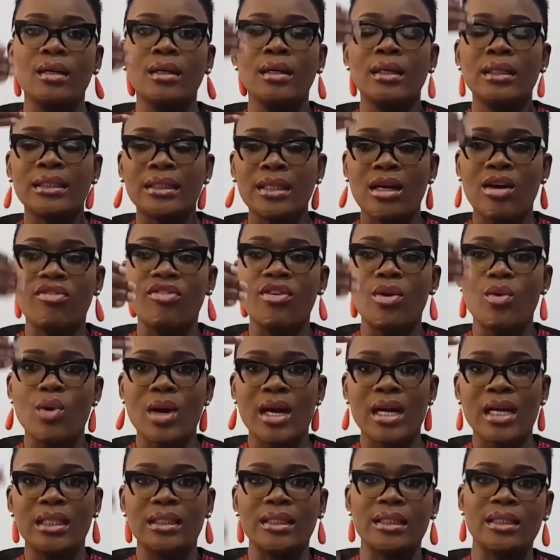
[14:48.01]

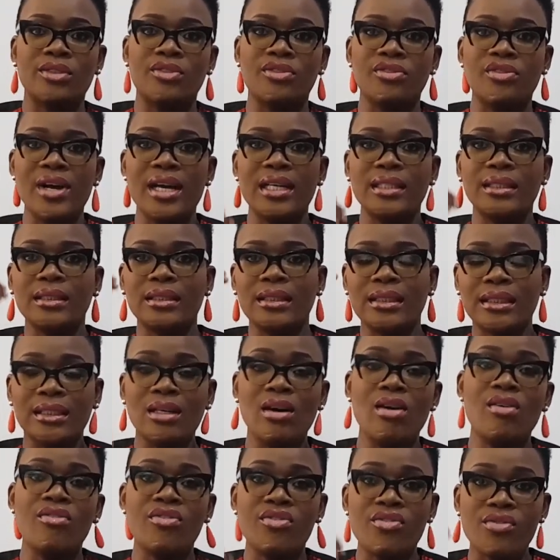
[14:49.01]
Self-awareness is first,
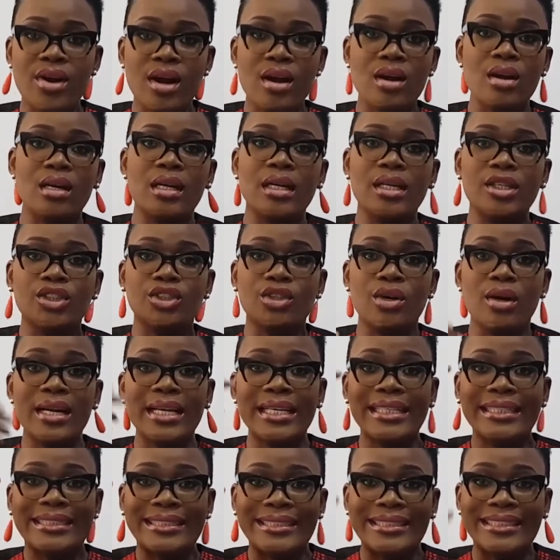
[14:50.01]
self-regulation
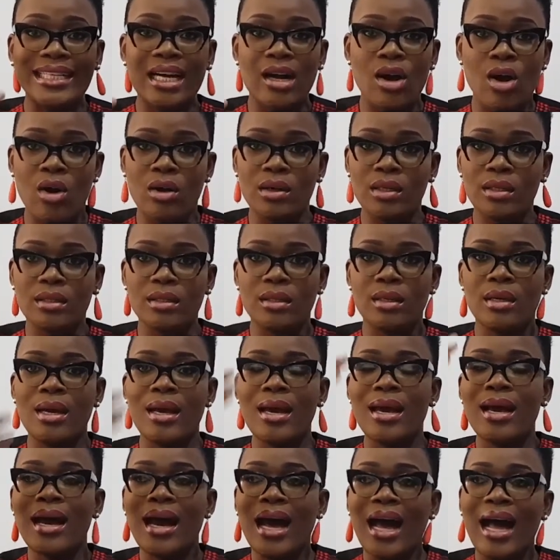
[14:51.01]
is second.
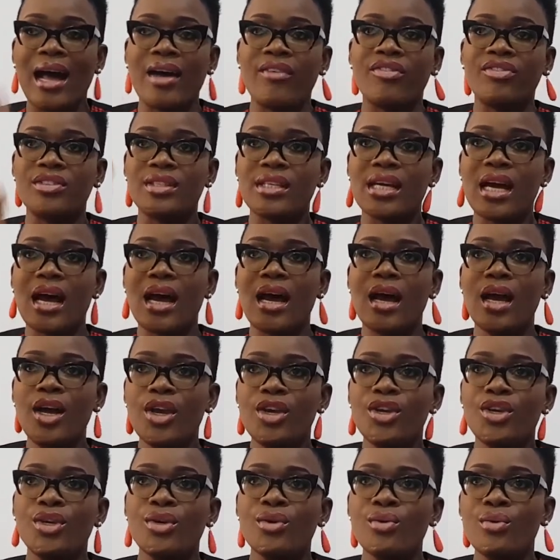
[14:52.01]
After
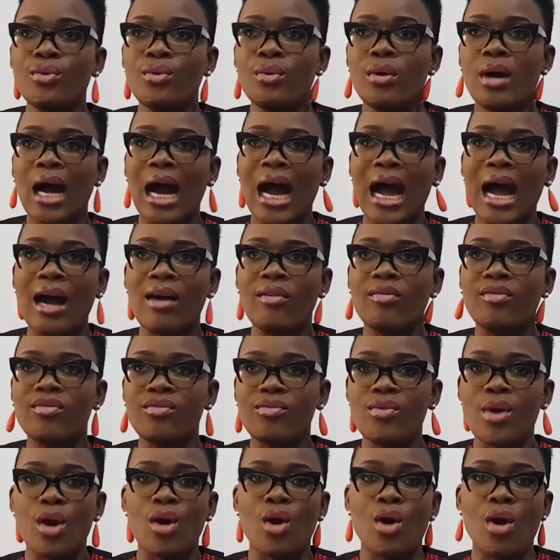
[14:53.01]
you have
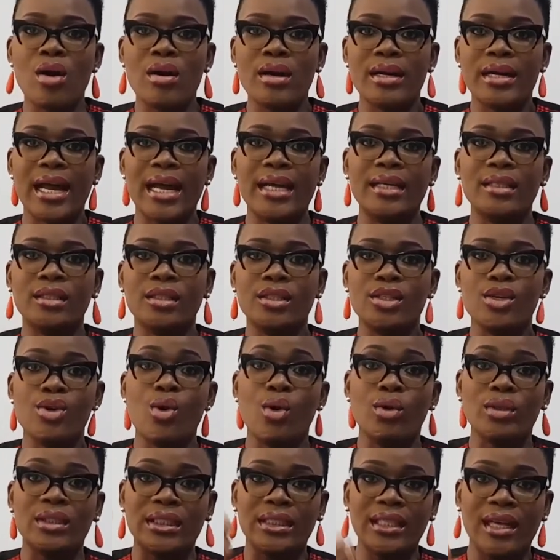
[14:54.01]
recognized
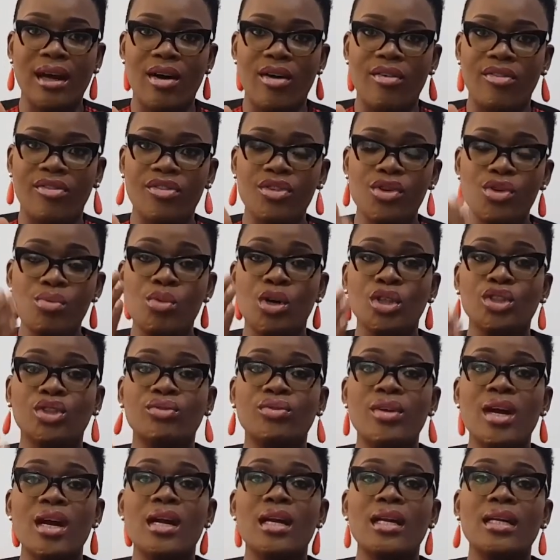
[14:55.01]
yourself, you must
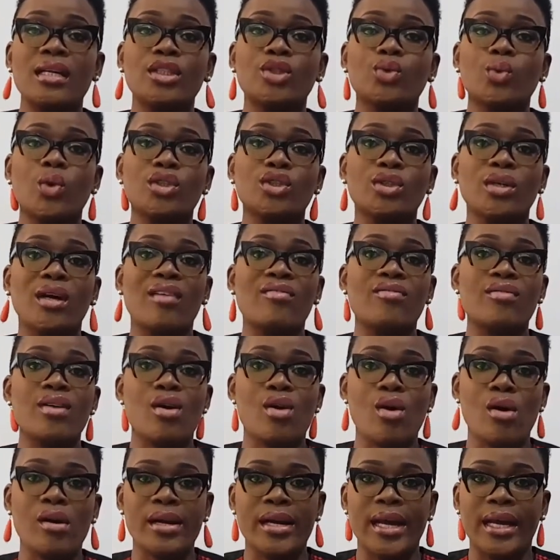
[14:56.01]
regulate what you have
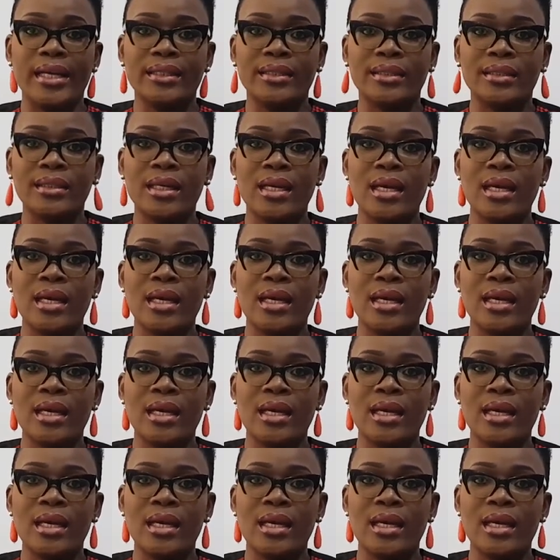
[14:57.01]
recognized.